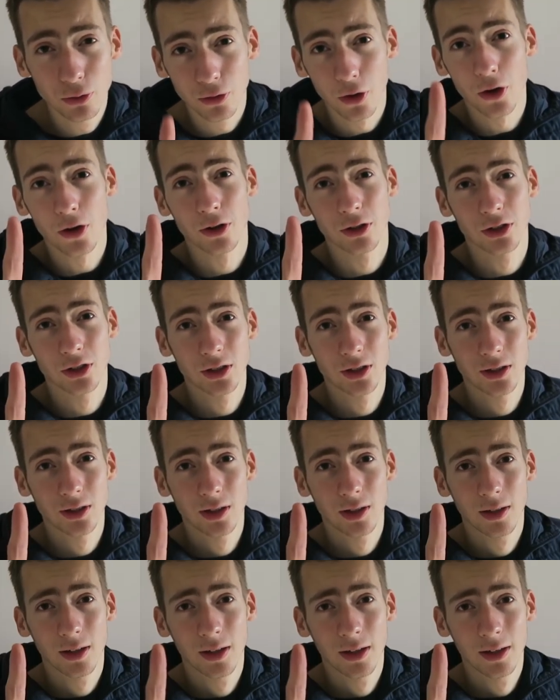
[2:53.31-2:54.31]
1st,
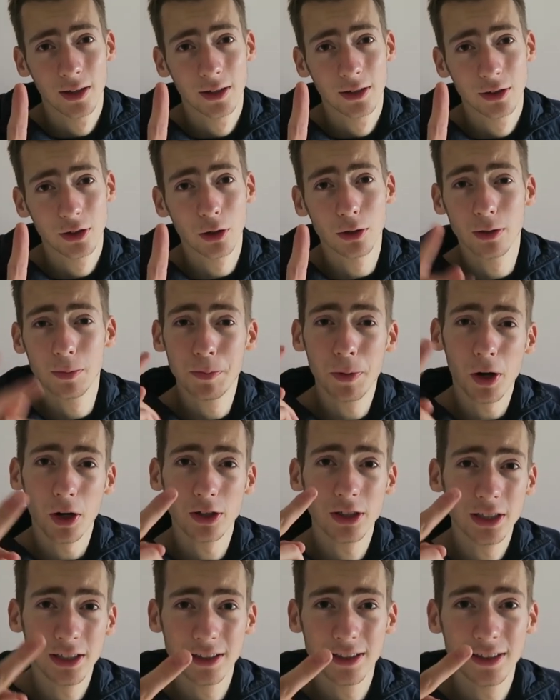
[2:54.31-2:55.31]
so
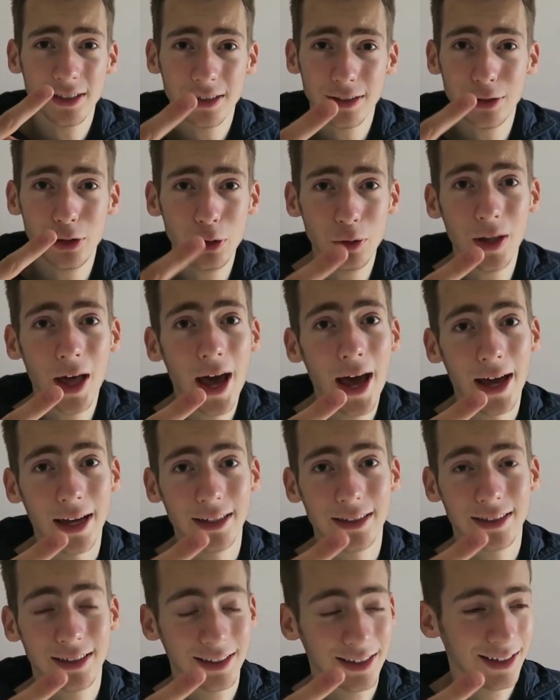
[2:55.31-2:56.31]
departure is in 2
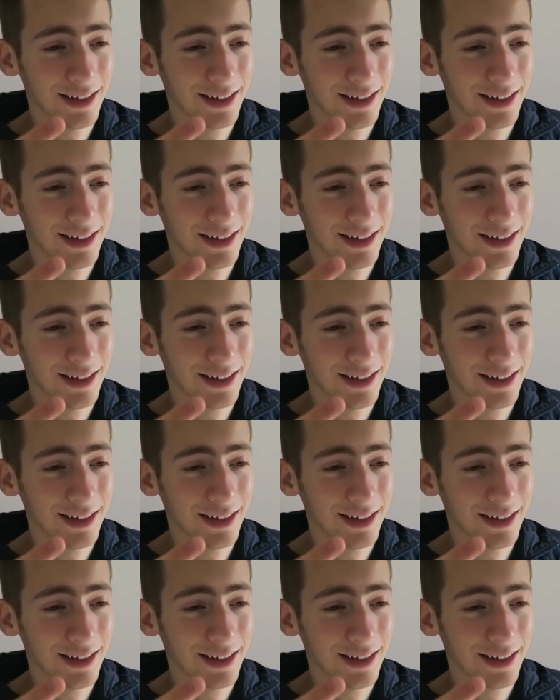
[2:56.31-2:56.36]
days.